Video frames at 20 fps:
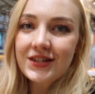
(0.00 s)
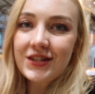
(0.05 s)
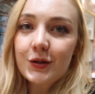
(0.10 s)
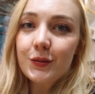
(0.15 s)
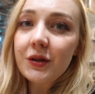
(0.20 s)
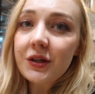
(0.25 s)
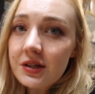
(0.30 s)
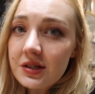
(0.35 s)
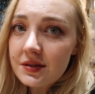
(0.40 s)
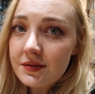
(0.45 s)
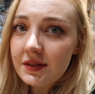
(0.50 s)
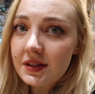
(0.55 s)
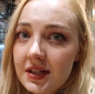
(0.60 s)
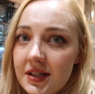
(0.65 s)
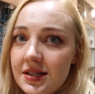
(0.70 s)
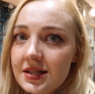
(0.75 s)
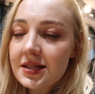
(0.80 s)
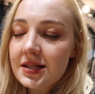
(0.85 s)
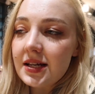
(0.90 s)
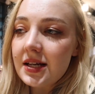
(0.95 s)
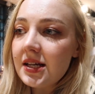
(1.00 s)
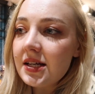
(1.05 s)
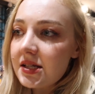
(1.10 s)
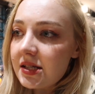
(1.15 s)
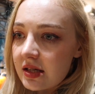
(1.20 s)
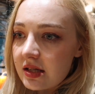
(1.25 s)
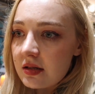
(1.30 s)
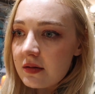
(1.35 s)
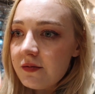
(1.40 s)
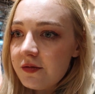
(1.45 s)
So because of this, it
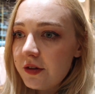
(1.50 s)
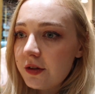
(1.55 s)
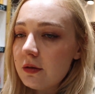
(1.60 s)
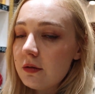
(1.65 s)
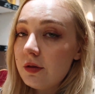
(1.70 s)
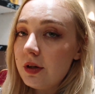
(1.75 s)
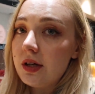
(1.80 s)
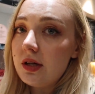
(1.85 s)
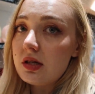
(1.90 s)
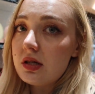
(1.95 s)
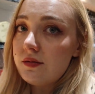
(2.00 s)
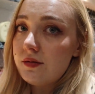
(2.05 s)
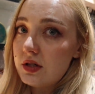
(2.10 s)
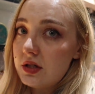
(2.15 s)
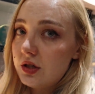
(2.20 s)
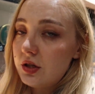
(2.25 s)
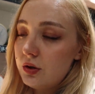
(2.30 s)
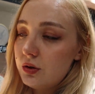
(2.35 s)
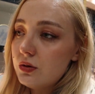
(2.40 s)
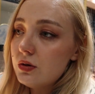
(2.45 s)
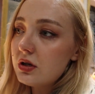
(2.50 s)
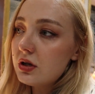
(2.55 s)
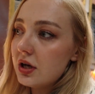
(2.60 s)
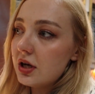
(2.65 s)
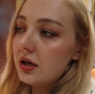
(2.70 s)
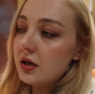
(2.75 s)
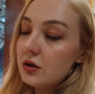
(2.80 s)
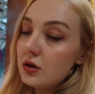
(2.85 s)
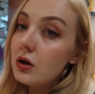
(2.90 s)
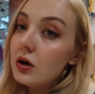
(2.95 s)
doesn't feel right to visit York
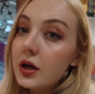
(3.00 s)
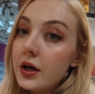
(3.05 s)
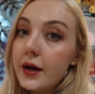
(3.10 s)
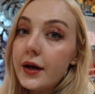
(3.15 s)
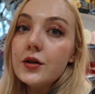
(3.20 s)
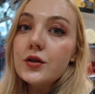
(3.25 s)
and not get